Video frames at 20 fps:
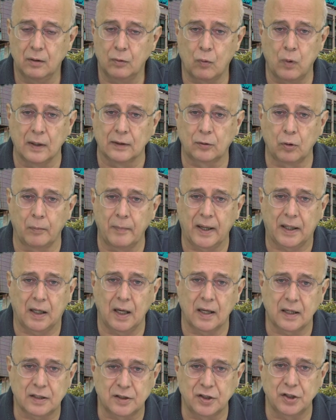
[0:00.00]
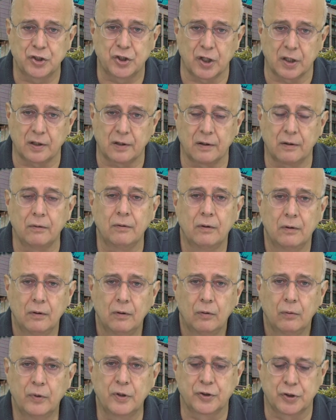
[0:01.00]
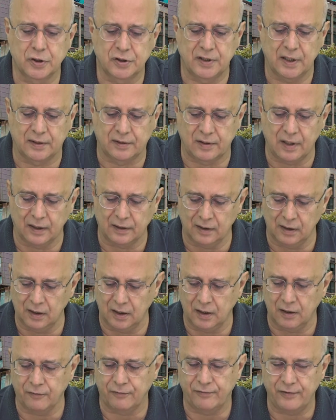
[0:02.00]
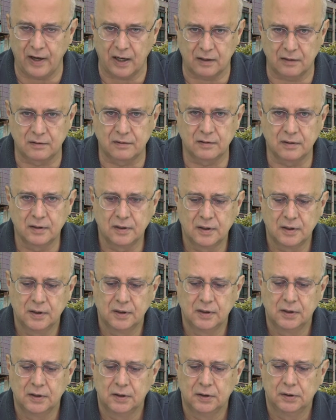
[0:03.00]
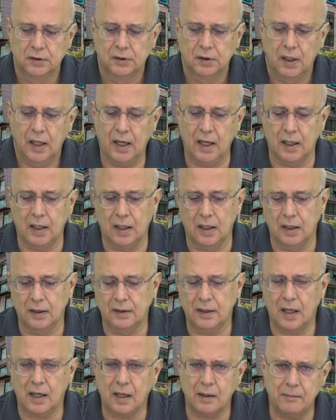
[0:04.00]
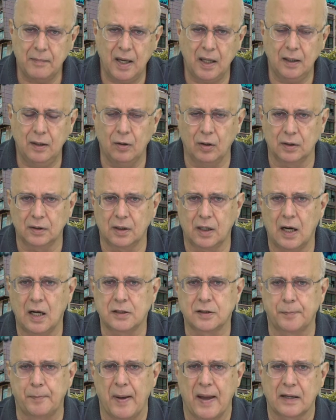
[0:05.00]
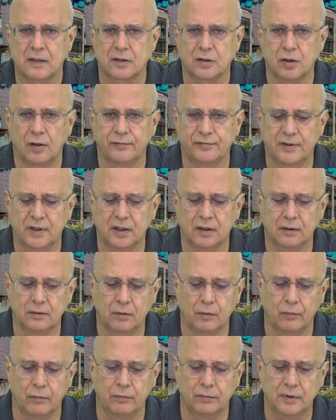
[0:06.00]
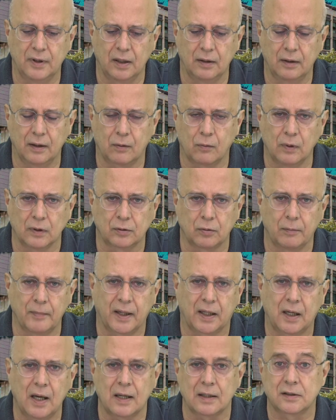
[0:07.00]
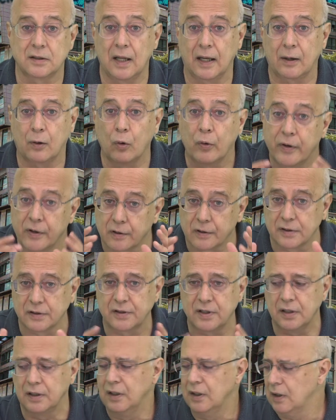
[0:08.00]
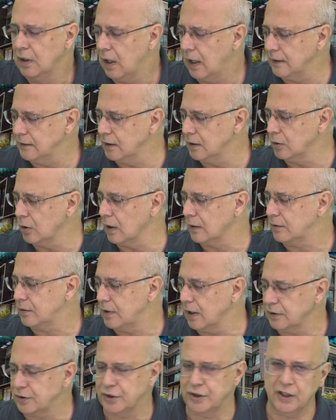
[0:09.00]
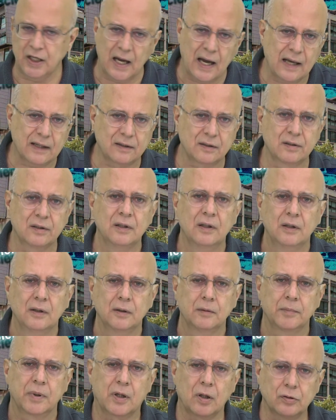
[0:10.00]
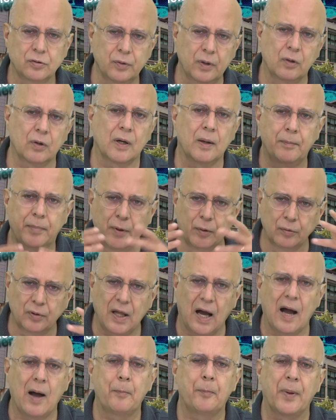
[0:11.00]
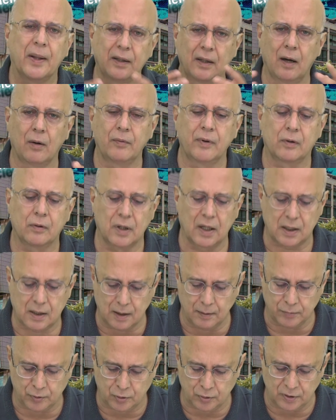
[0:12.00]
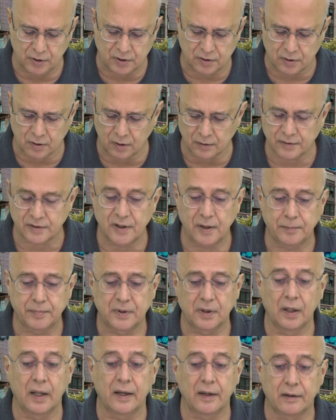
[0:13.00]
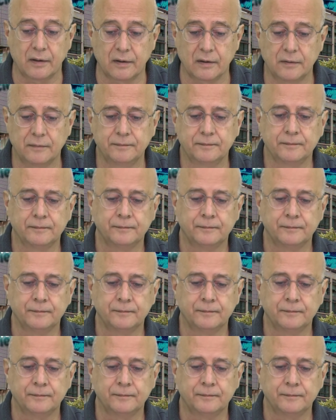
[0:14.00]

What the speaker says: quantum mechanics in general, which is the tunneling effect. And there are many other aspects of the quantum mechanics, like coherence, I did not touch yet, because we're going to build up and then we're going to come to this concept later.